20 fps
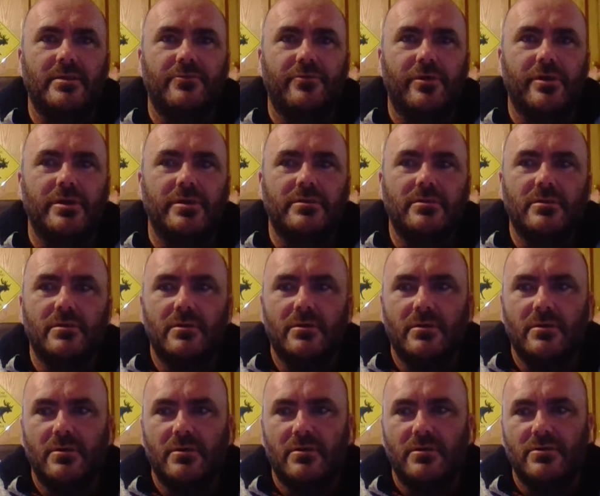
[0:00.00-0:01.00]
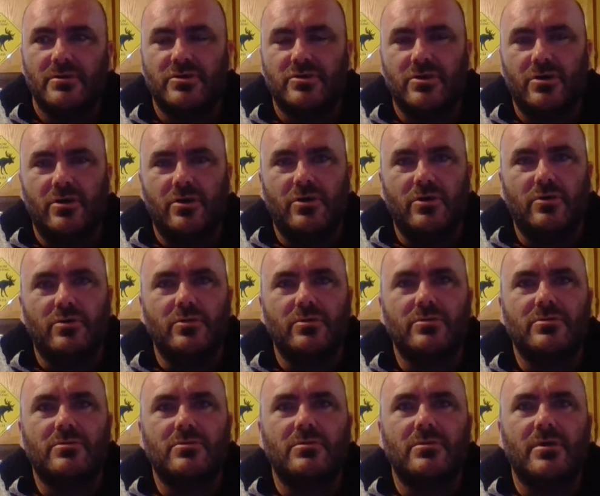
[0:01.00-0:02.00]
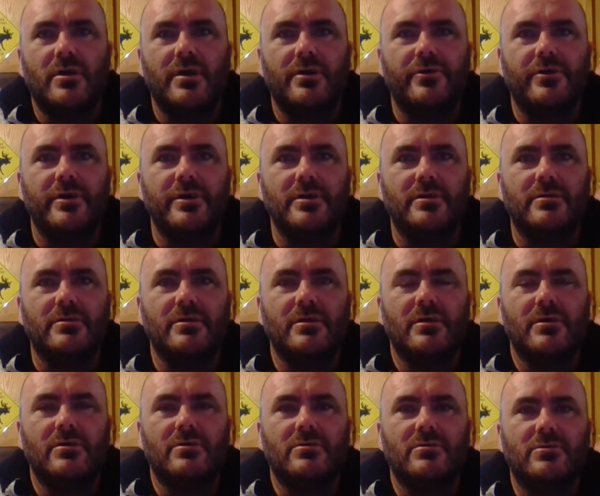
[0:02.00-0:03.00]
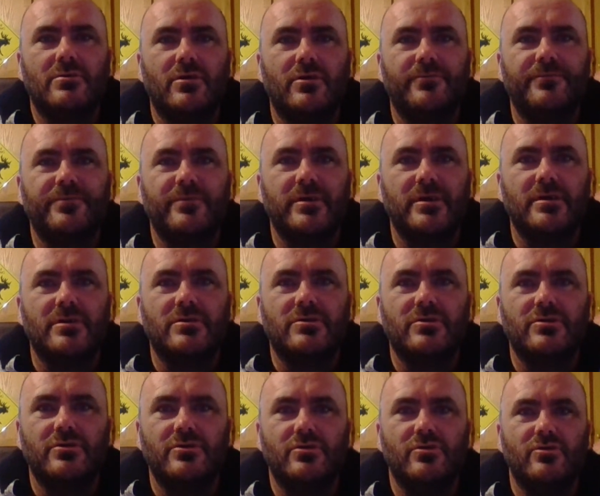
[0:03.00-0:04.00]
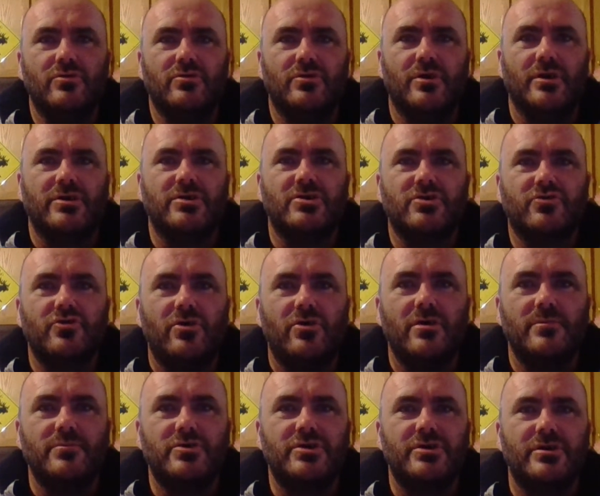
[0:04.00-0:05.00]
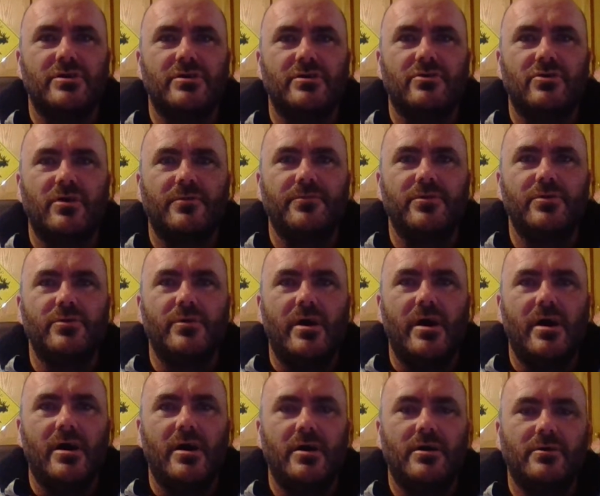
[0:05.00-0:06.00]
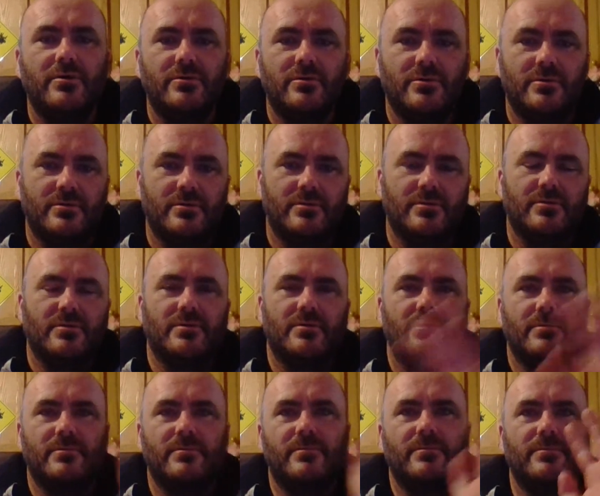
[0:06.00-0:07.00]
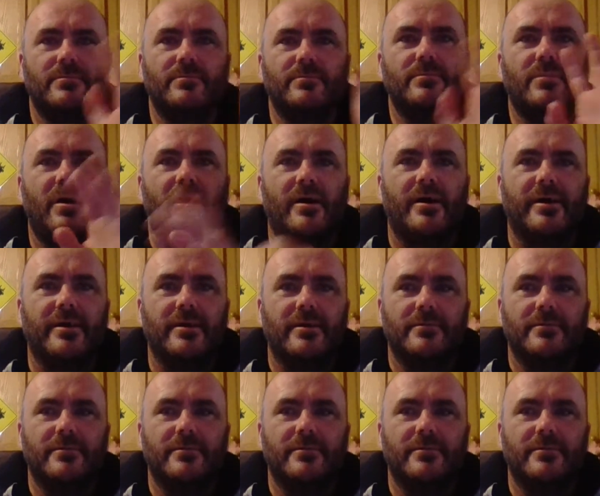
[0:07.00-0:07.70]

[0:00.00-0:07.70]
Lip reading: right? So, all right, don't forget to like, subscribe, and share. Love you all. Bye.